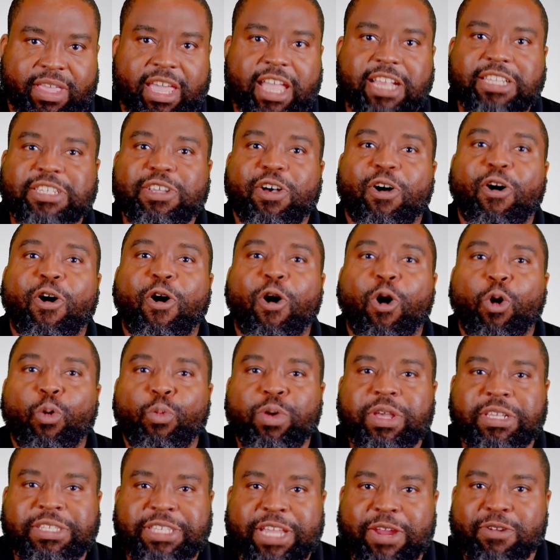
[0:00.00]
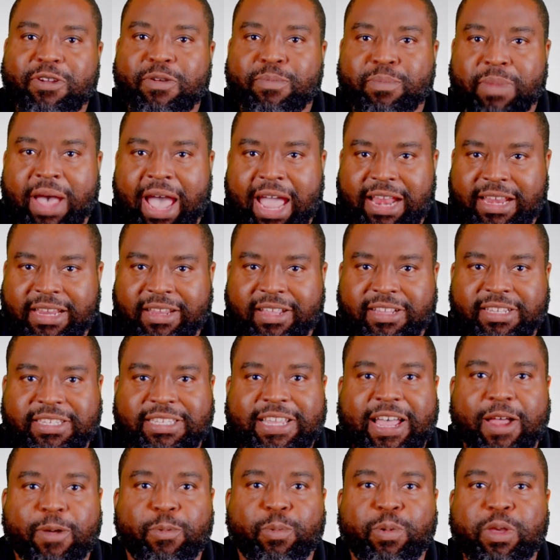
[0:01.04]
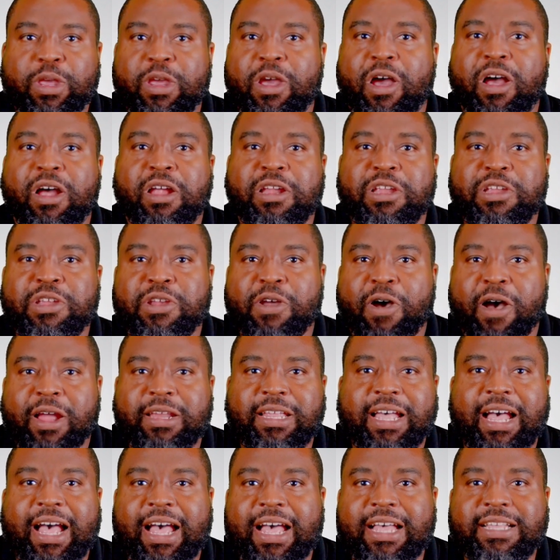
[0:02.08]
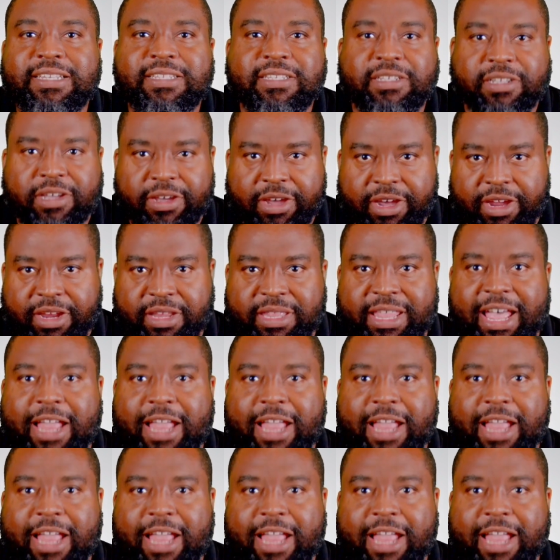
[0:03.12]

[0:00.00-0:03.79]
It's always there reminding us that we are not as good,